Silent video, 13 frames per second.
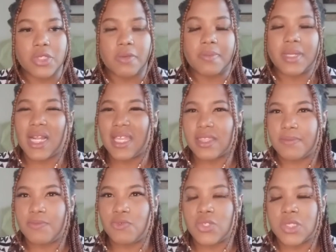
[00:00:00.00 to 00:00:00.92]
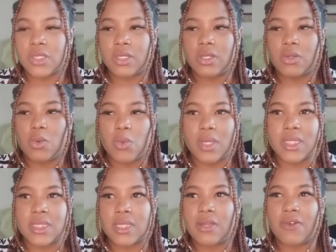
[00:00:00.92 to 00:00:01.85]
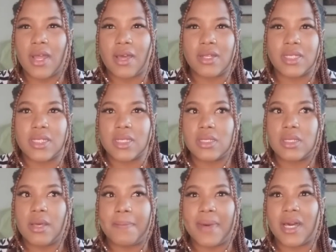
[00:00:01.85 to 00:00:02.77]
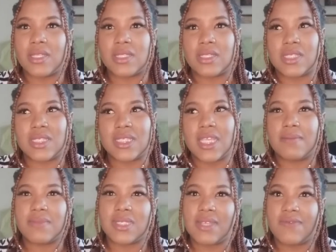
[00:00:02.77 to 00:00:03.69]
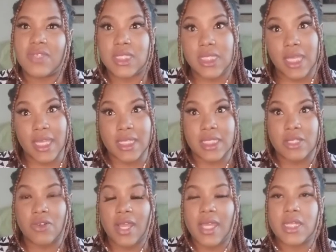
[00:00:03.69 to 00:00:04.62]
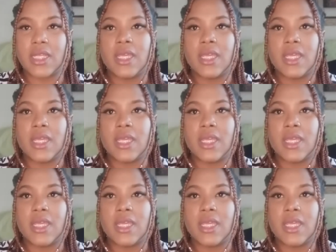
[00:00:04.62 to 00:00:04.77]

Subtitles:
but like the Brutal was around about the same, 70, 80 rand.